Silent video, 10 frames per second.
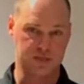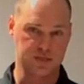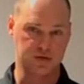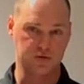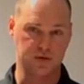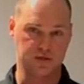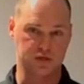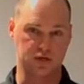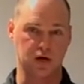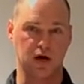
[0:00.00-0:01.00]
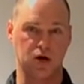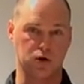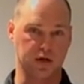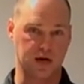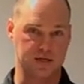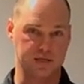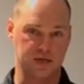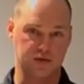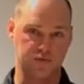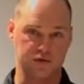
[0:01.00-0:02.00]
decrease early onset
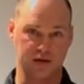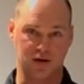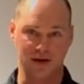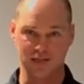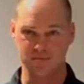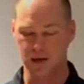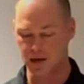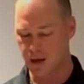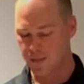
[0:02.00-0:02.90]
infantile eczema,